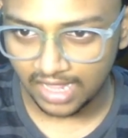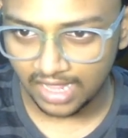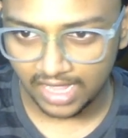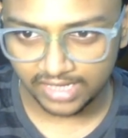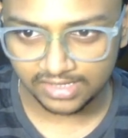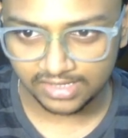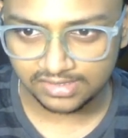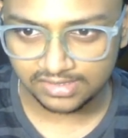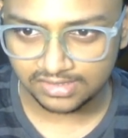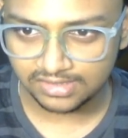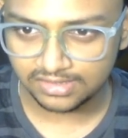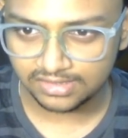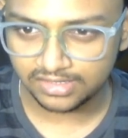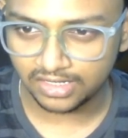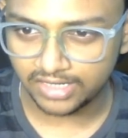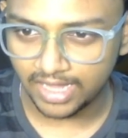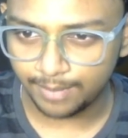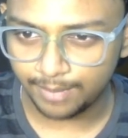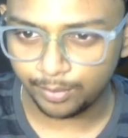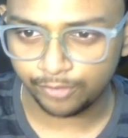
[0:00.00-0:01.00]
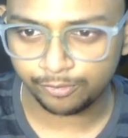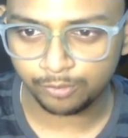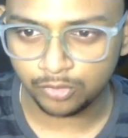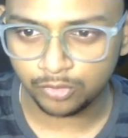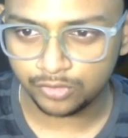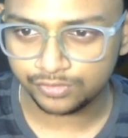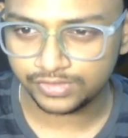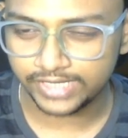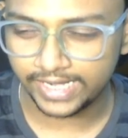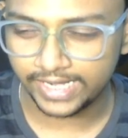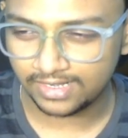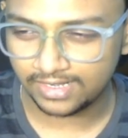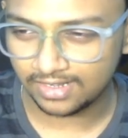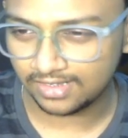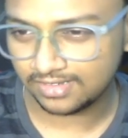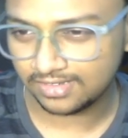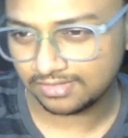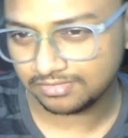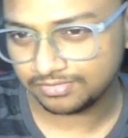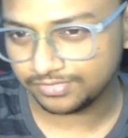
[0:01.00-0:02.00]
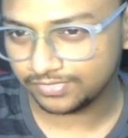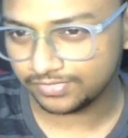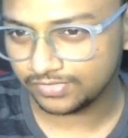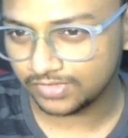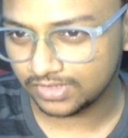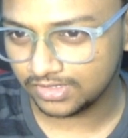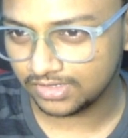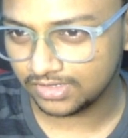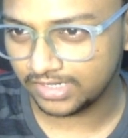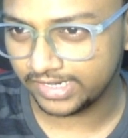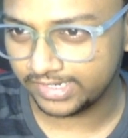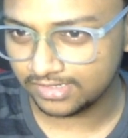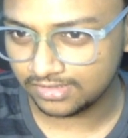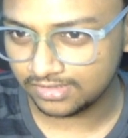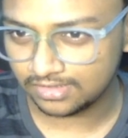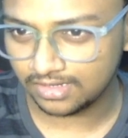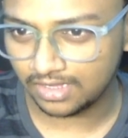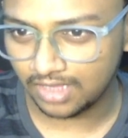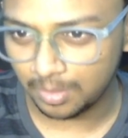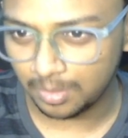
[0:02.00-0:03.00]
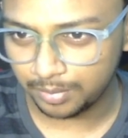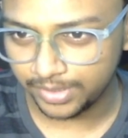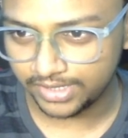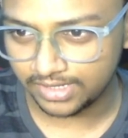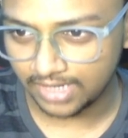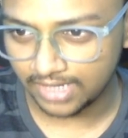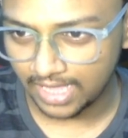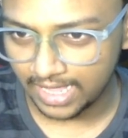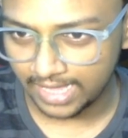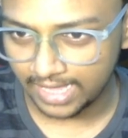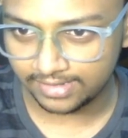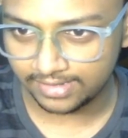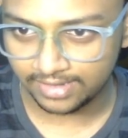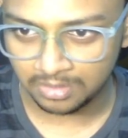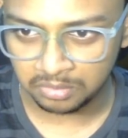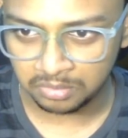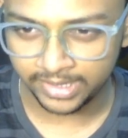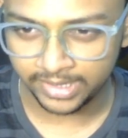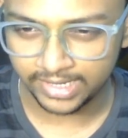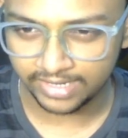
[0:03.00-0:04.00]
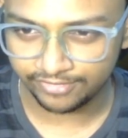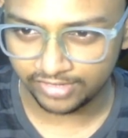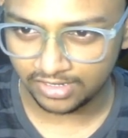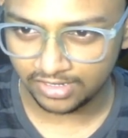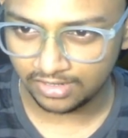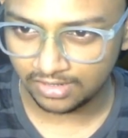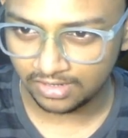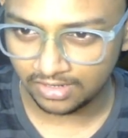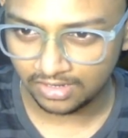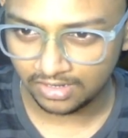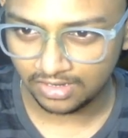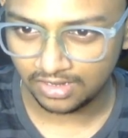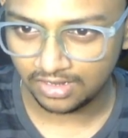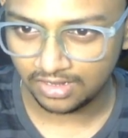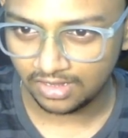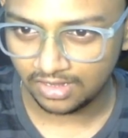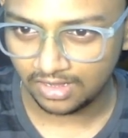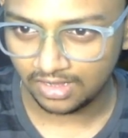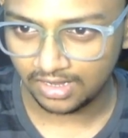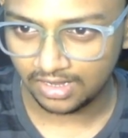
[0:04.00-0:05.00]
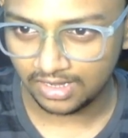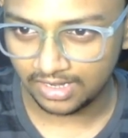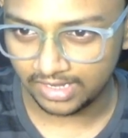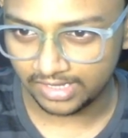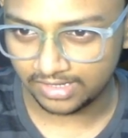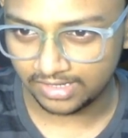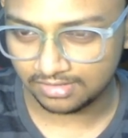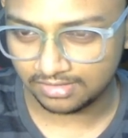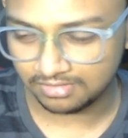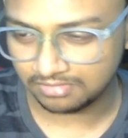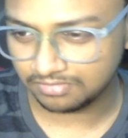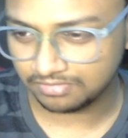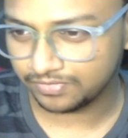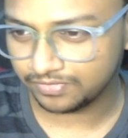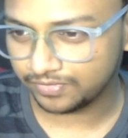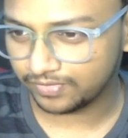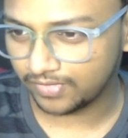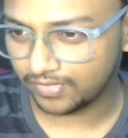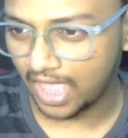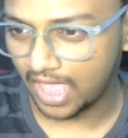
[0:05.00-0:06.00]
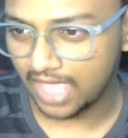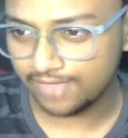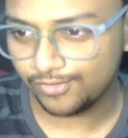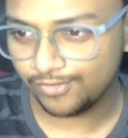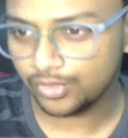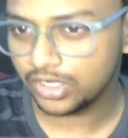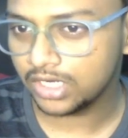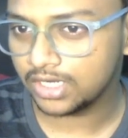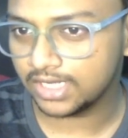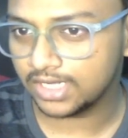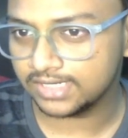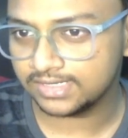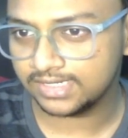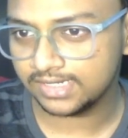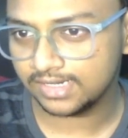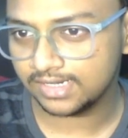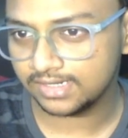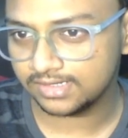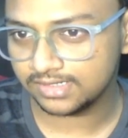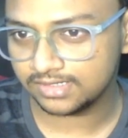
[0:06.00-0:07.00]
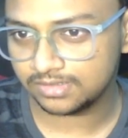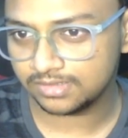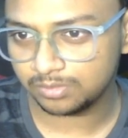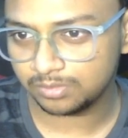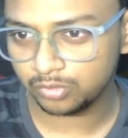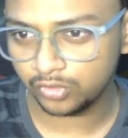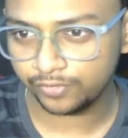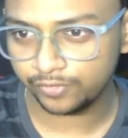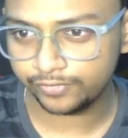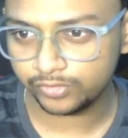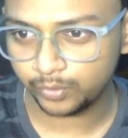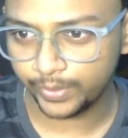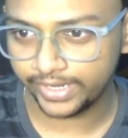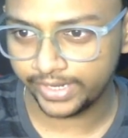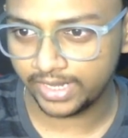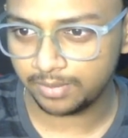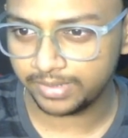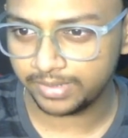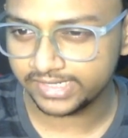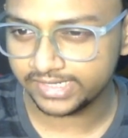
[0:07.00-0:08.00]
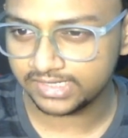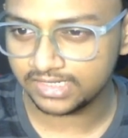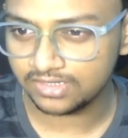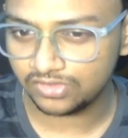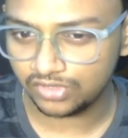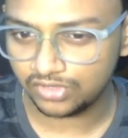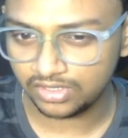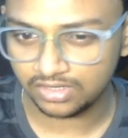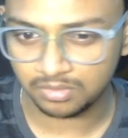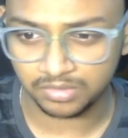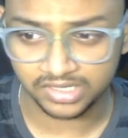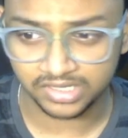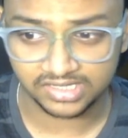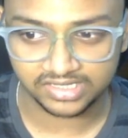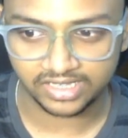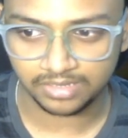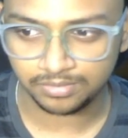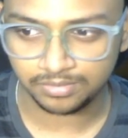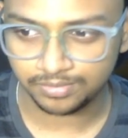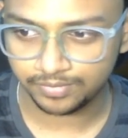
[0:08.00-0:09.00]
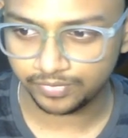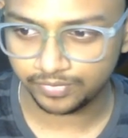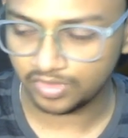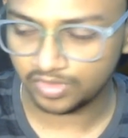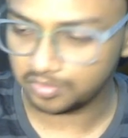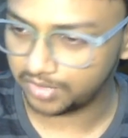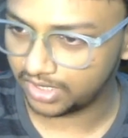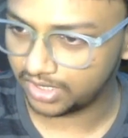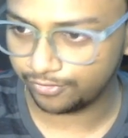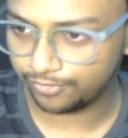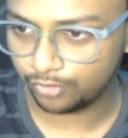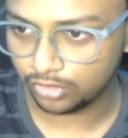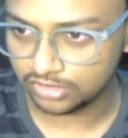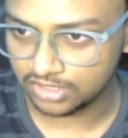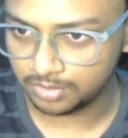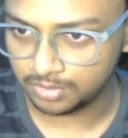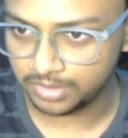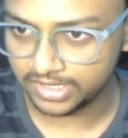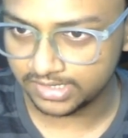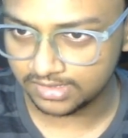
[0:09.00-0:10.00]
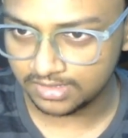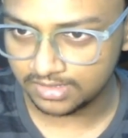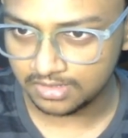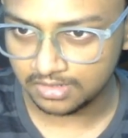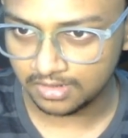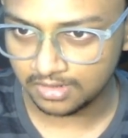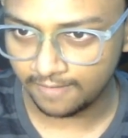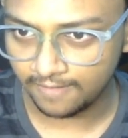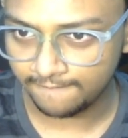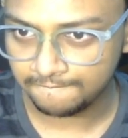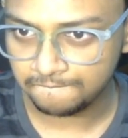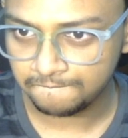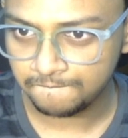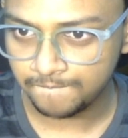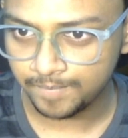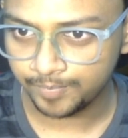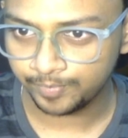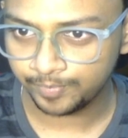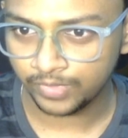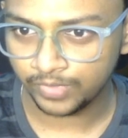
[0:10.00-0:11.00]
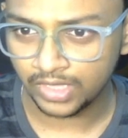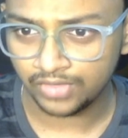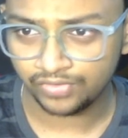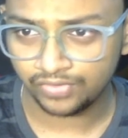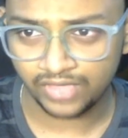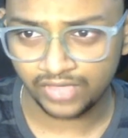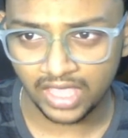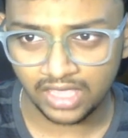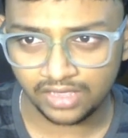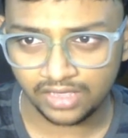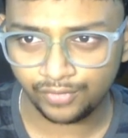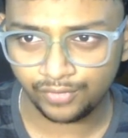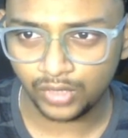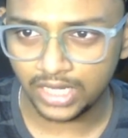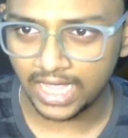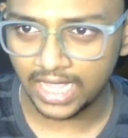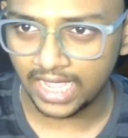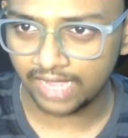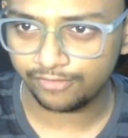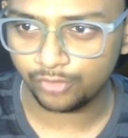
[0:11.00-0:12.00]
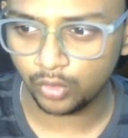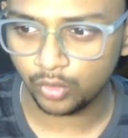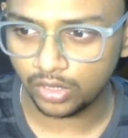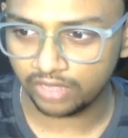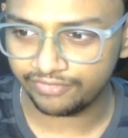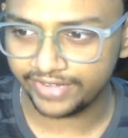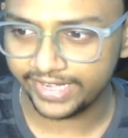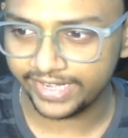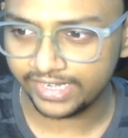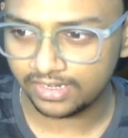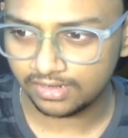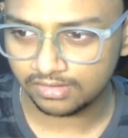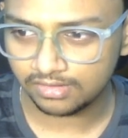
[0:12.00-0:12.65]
This is the type of moves that that is a bit higher than my level. Like I wouldn't consider this moves when I play g3 in a blitz game, but of course he plays it. Thankfully I have rook f8,